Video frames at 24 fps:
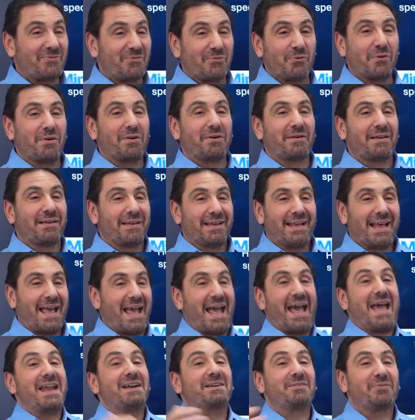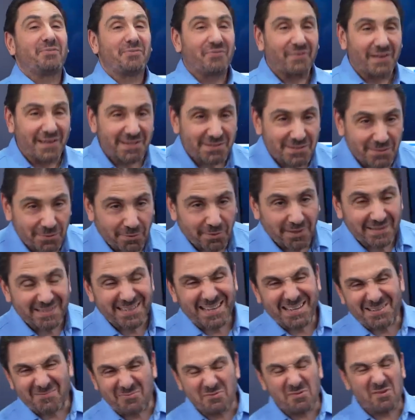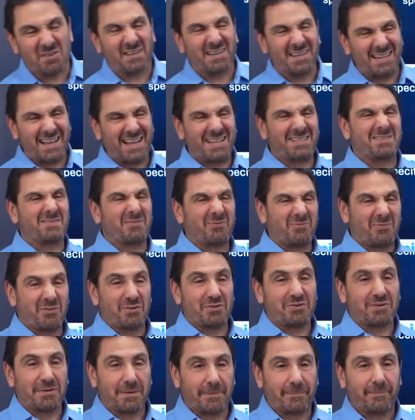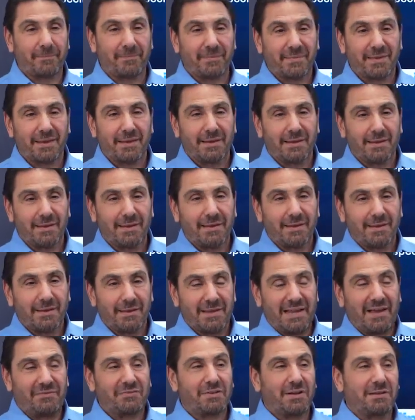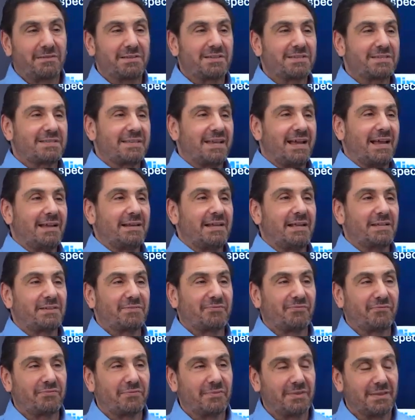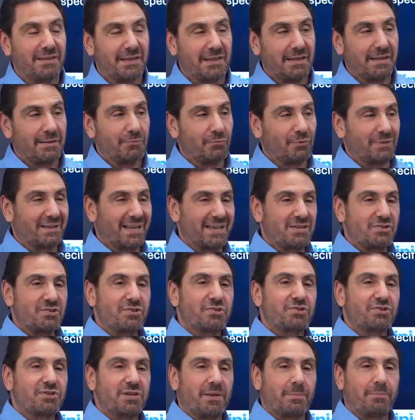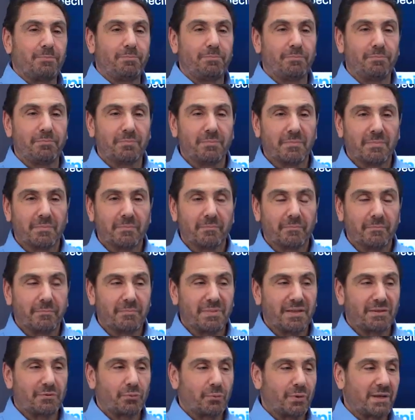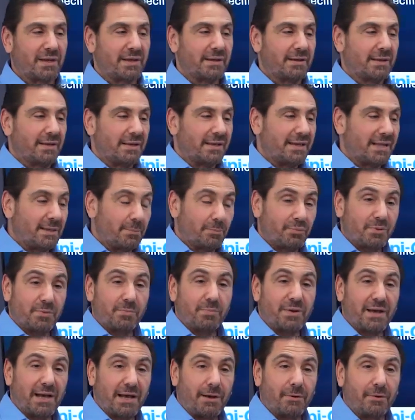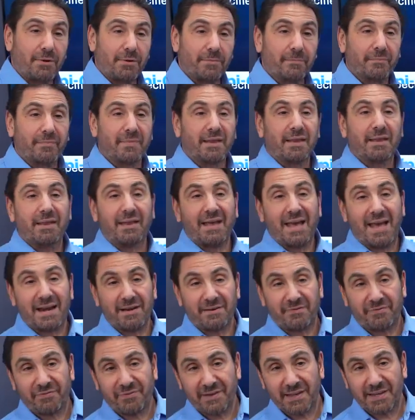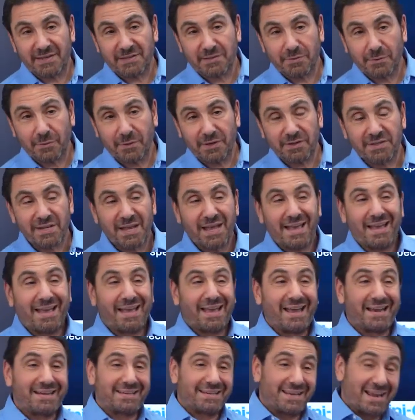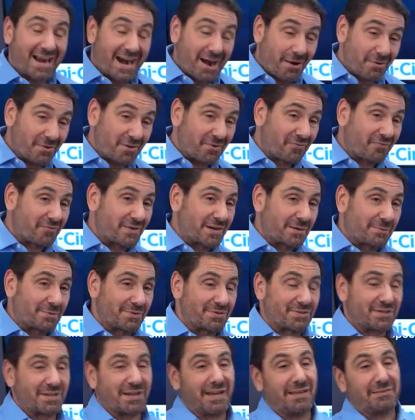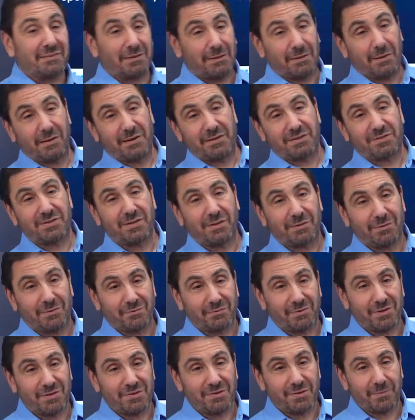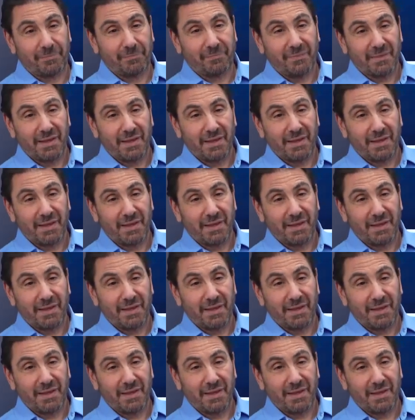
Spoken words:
for additive phase noise is really not sufficient. You have to understand it's the relationship between input power, additive phase noise, and carrier frequency in the large signal region.